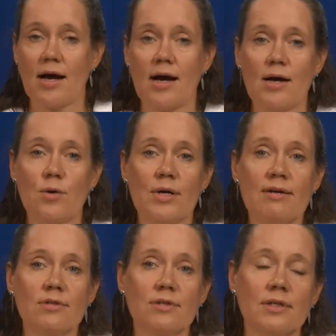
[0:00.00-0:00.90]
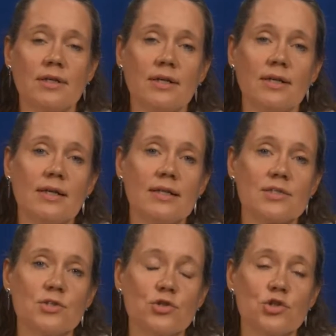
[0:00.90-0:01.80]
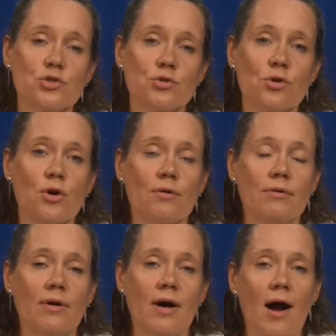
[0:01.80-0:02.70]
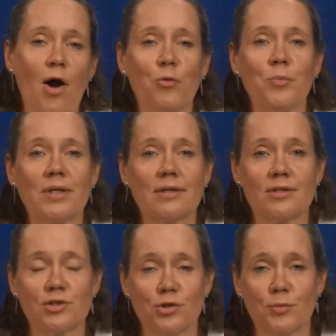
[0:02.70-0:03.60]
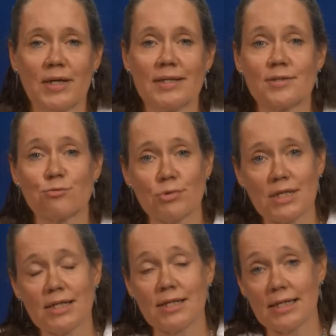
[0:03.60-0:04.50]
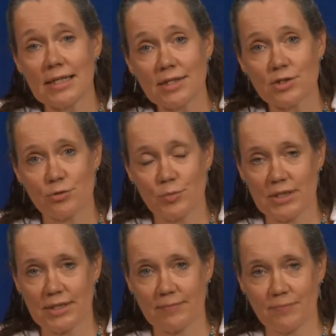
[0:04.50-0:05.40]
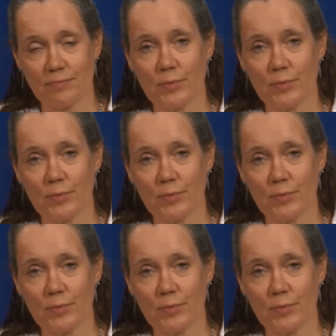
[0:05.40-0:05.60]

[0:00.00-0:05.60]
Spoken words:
However, it's not sure how big the turbines really need to be,